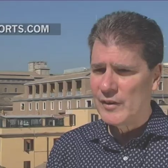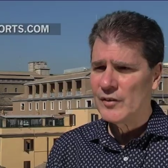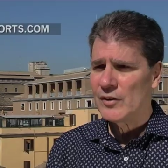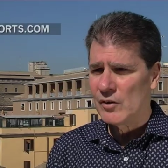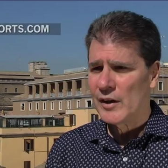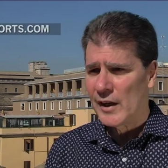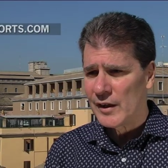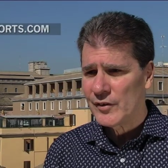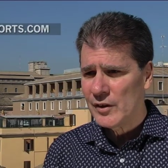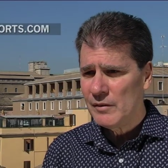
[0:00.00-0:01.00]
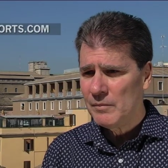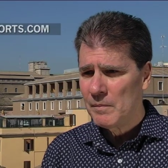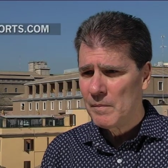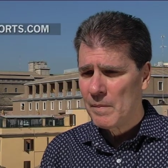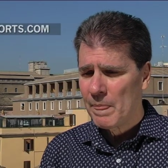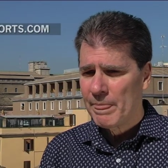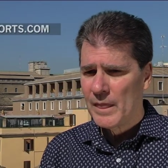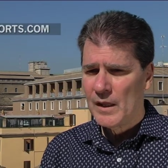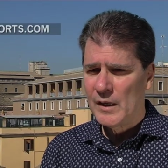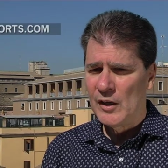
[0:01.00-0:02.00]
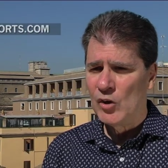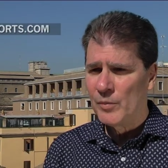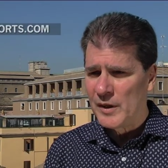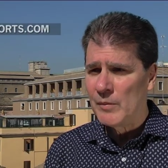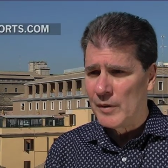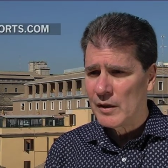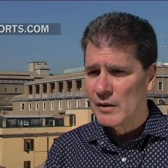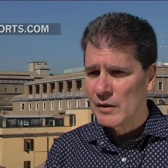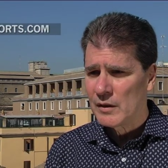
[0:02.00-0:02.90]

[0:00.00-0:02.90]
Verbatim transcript: He does what he says and says what he